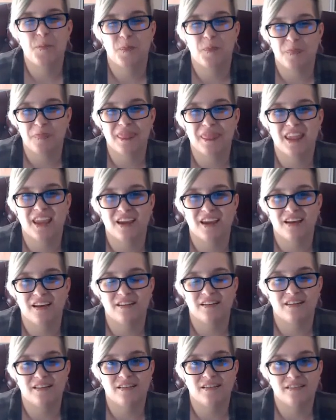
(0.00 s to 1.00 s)

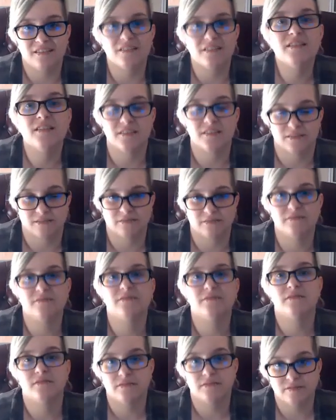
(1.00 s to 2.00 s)

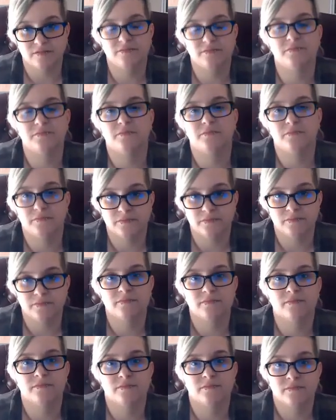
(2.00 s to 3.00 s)

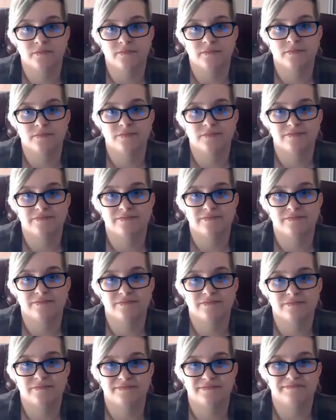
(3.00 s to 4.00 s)

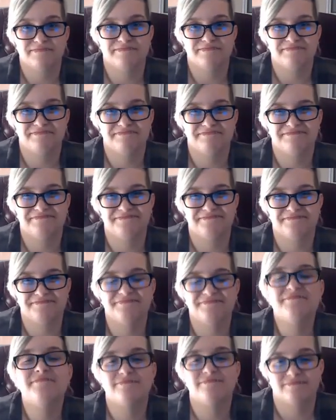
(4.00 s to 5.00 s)

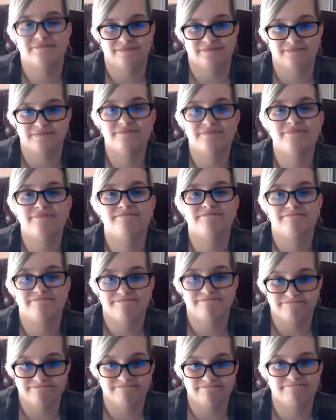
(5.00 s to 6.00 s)

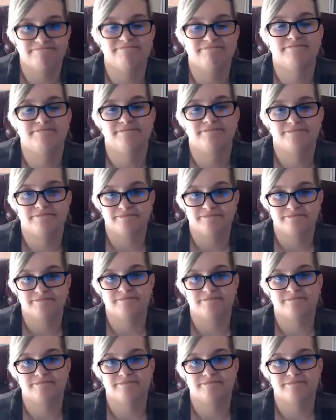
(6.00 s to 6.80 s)
(not speaking)